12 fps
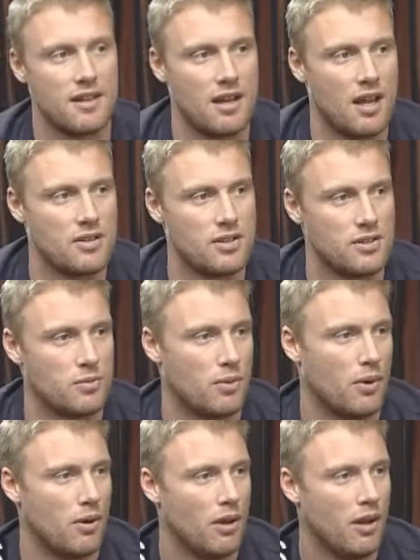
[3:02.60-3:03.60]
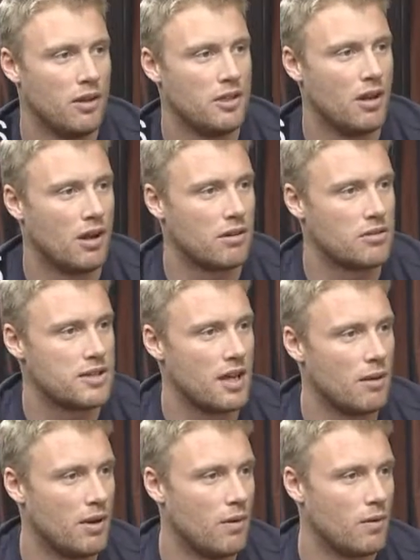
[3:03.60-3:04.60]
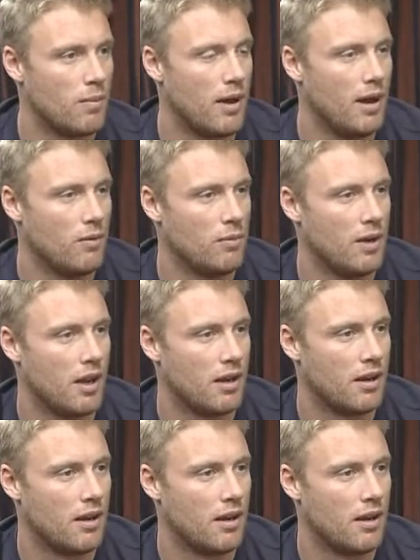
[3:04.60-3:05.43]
of the Ashes where I could celebrate with a pint with my dad.